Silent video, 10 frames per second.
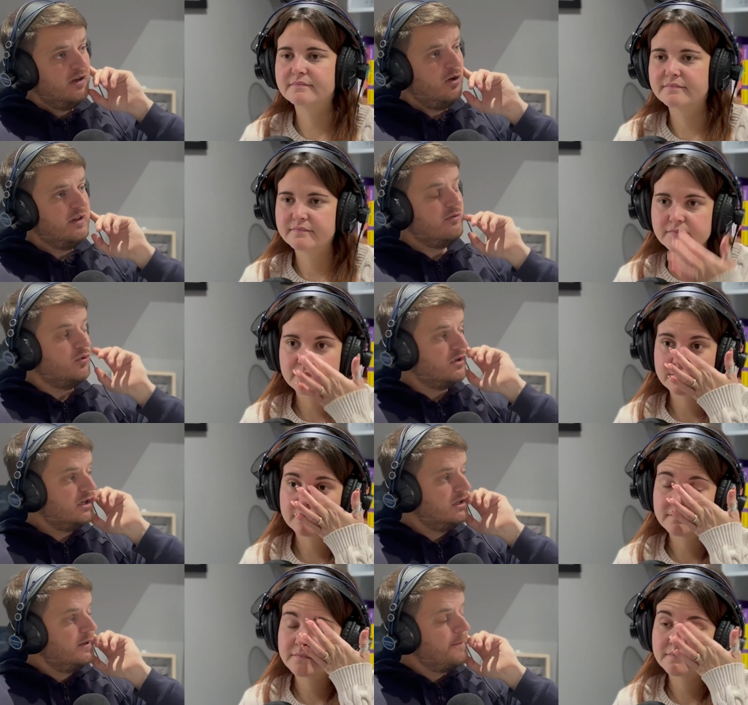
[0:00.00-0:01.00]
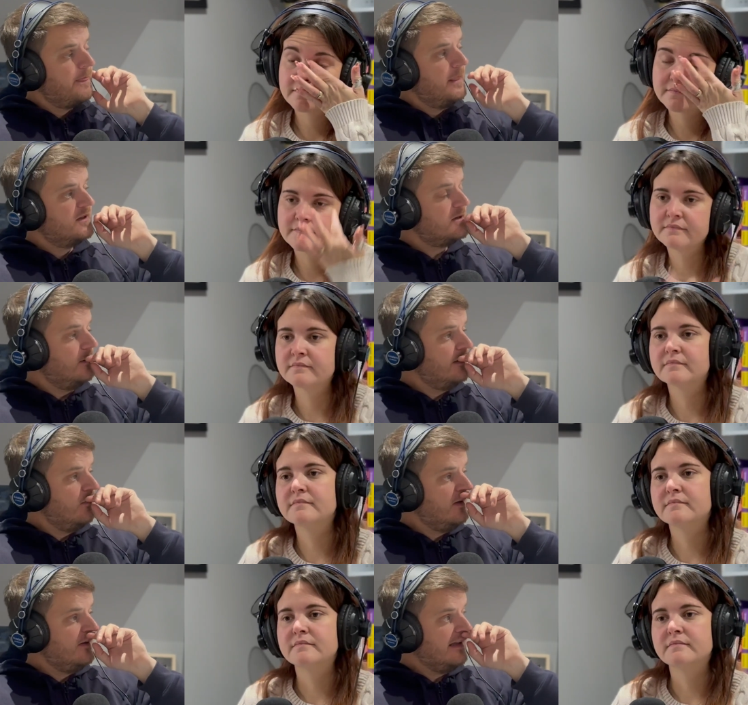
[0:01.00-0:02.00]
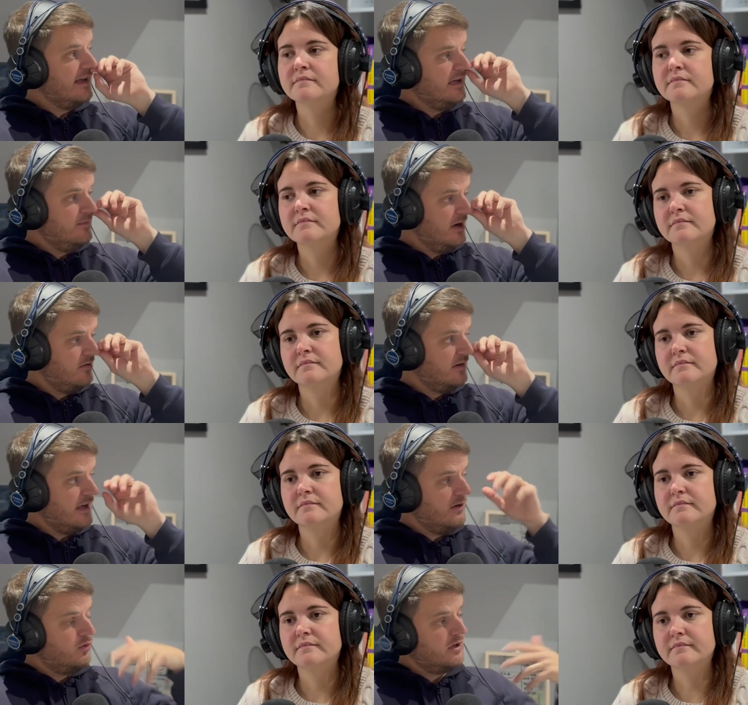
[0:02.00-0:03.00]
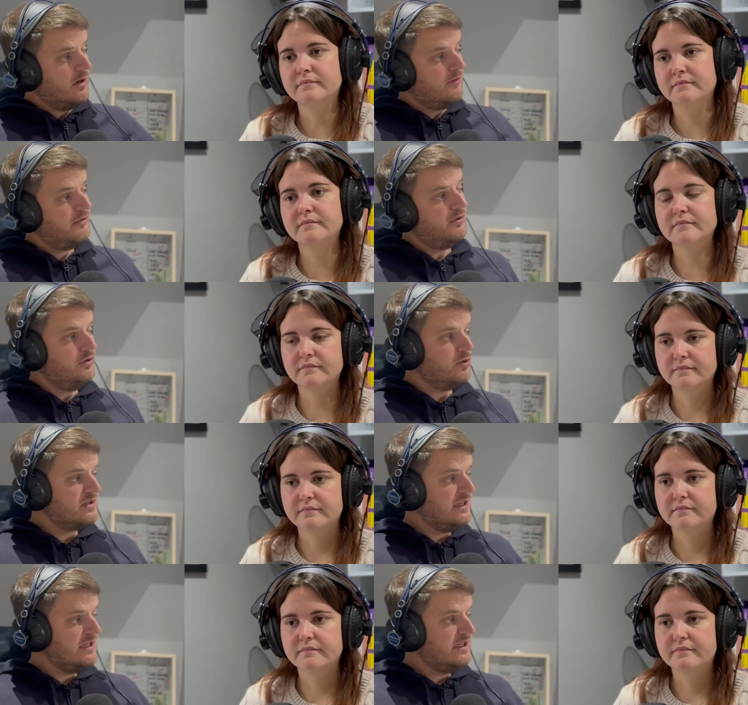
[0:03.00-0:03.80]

Speaker 1: on their order. So then when you get that email that order come through, you'll